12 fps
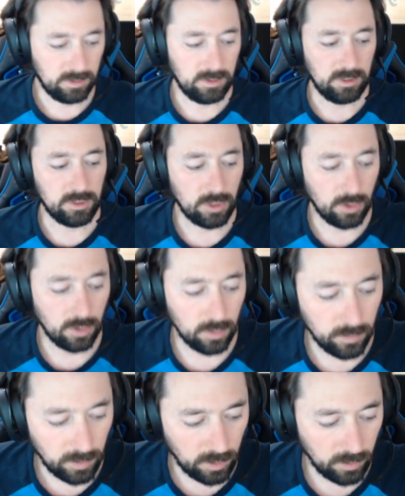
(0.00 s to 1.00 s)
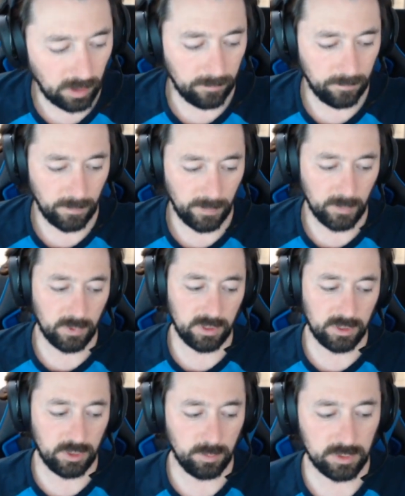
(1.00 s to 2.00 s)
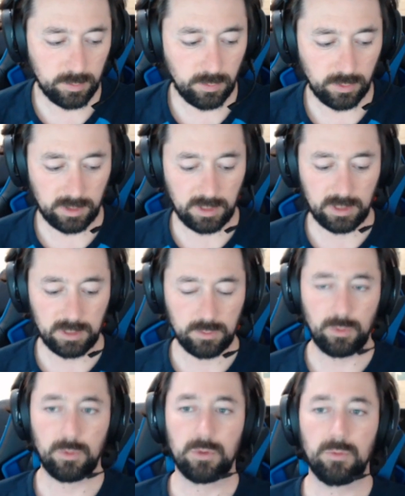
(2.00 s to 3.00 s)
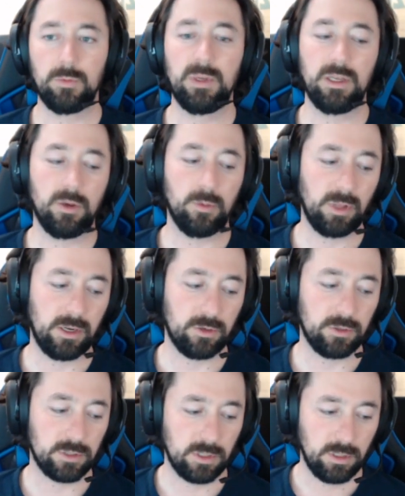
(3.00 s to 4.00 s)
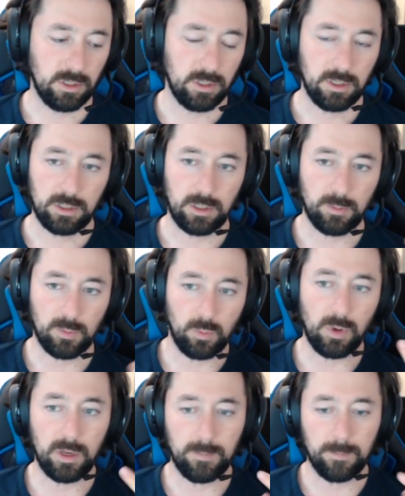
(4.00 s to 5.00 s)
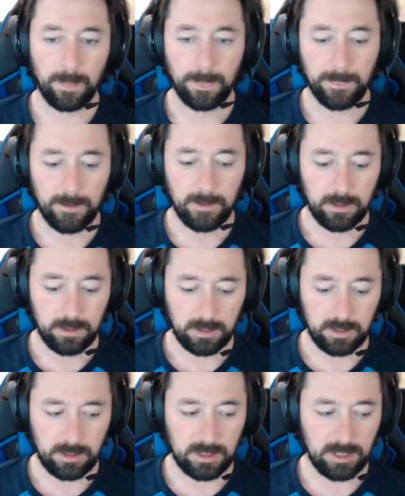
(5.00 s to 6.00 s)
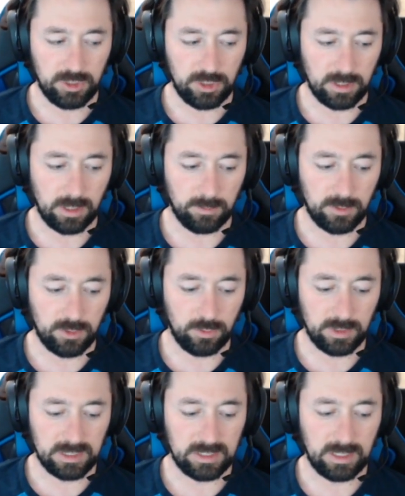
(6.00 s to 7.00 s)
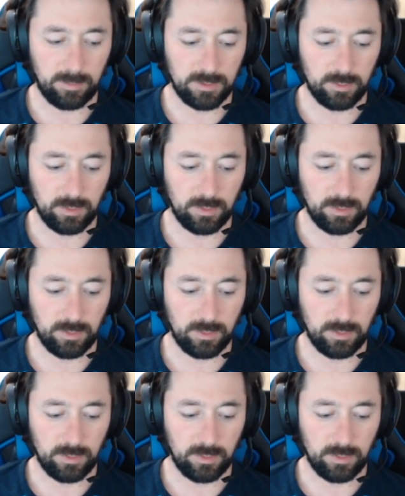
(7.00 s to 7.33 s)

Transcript: So, okay, what are the two most important things when you're working with big ego players? Number one, teaching them to accept